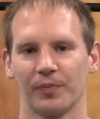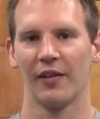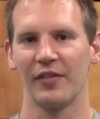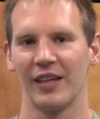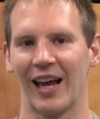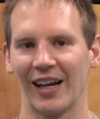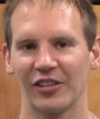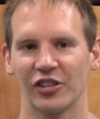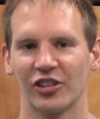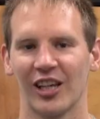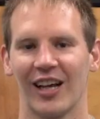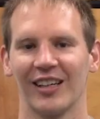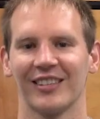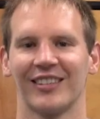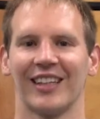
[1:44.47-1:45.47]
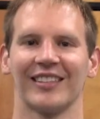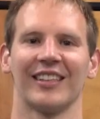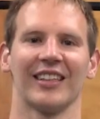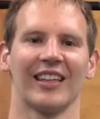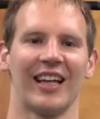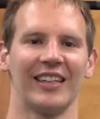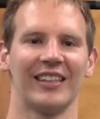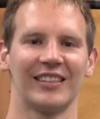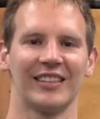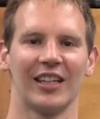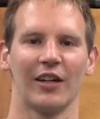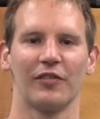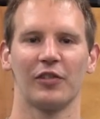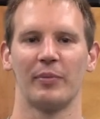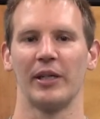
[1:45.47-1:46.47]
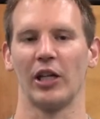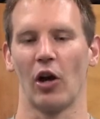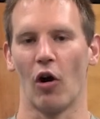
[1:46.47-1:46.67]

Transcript: If the exercise doesn't lend itself to being